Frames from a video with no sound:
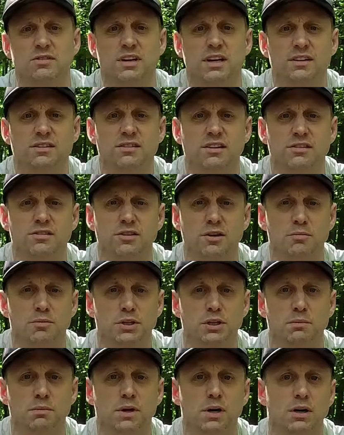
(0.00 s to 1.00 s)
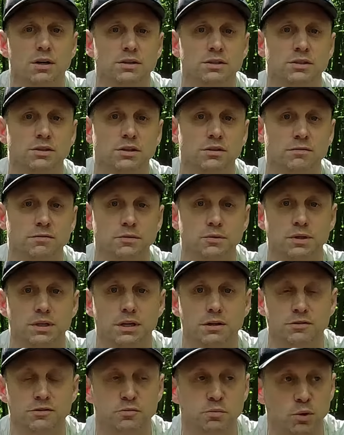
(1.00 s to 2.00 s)
they had said something about, you know, if you get
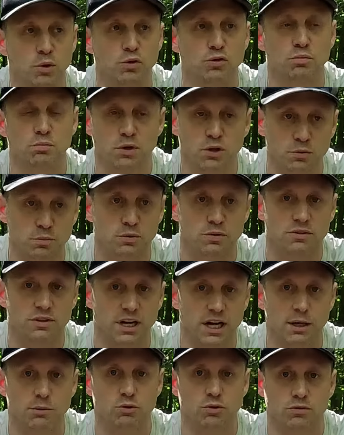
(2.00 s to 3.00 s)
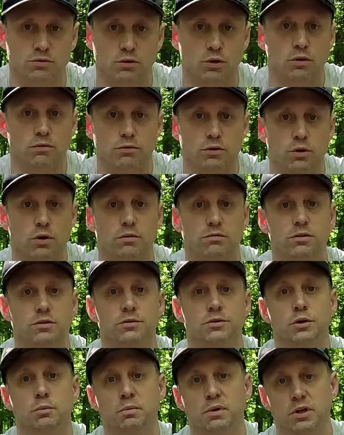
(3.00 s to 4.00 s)
exposed multiple times over and over and over,
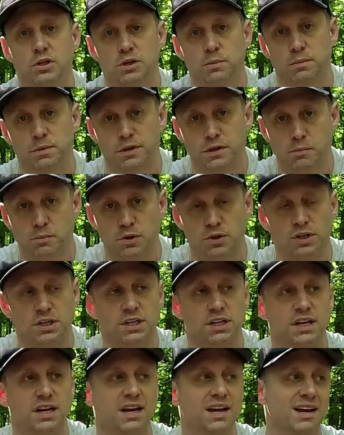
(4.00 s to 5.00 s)
you'll build up an immunity.